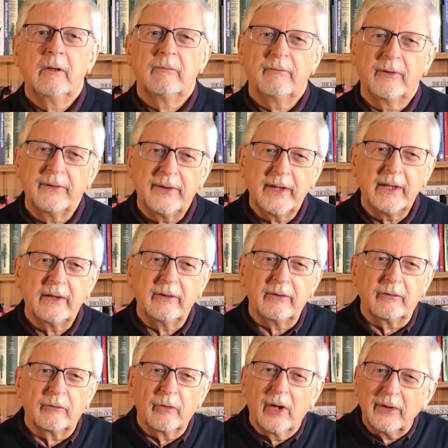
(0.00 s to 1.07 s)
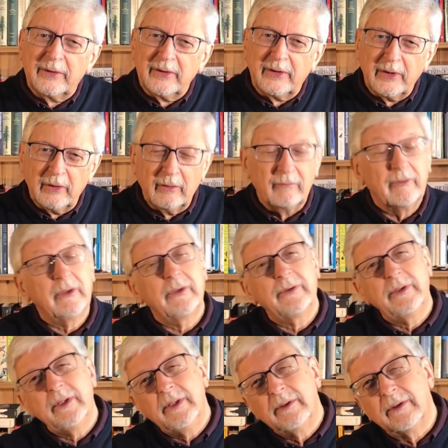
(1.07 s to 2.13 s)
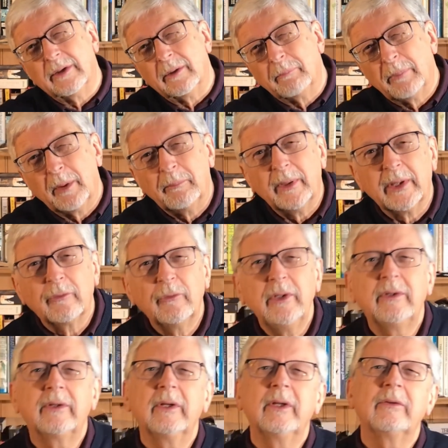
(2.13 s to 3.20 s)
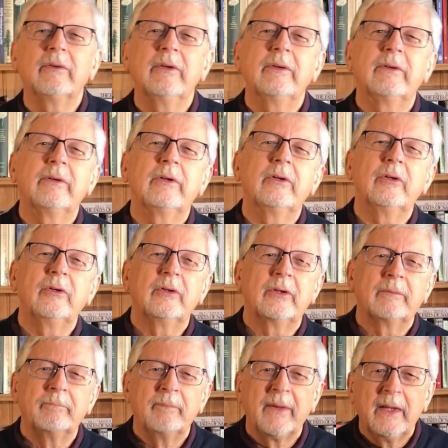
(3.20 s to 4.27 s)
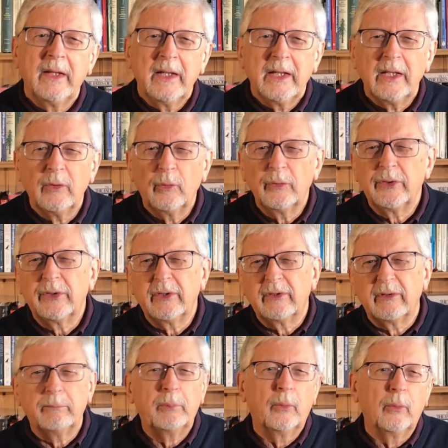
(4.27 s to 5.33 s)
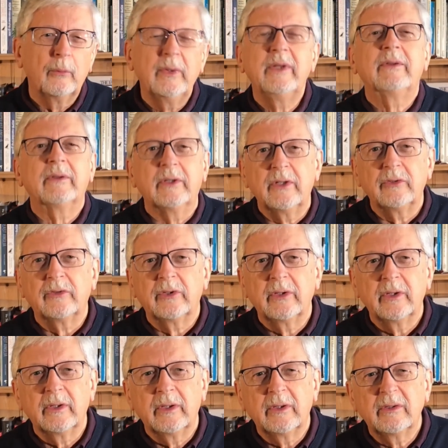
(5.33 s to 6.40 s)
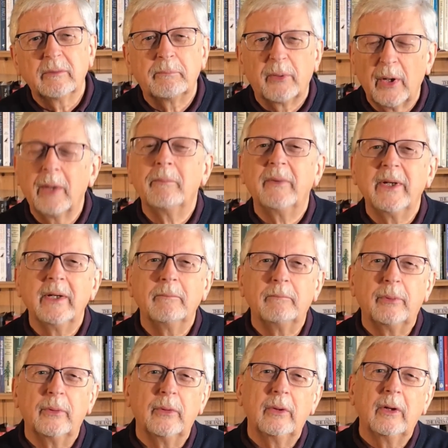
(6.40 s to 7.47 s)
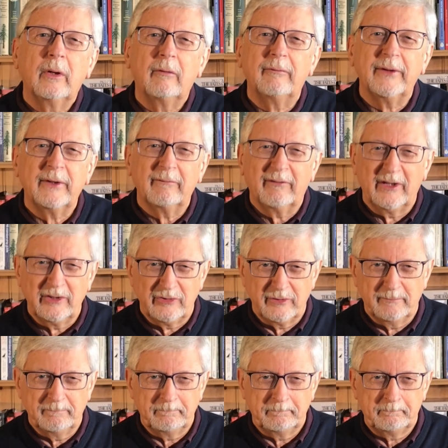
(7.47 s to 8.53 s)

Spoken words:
Funding is granted to universities and to public research institutes in order to support research as a primary input of innovation.